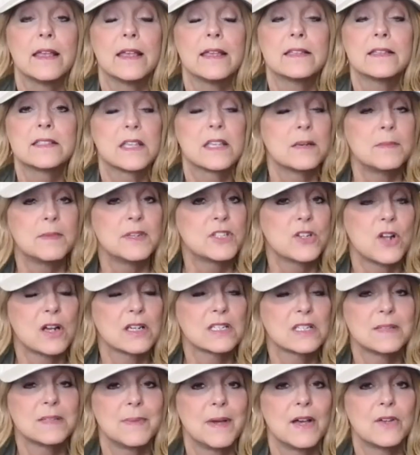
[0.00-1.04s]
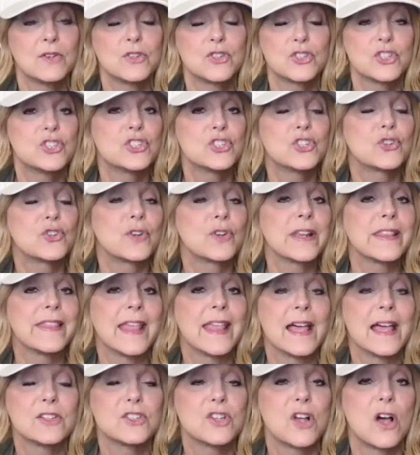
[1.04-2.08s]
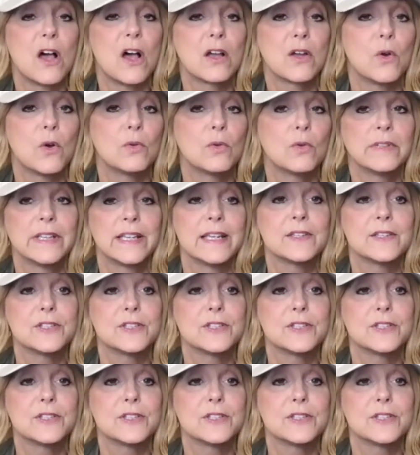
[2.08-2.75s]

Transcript: is going to be talked about just during that talk only.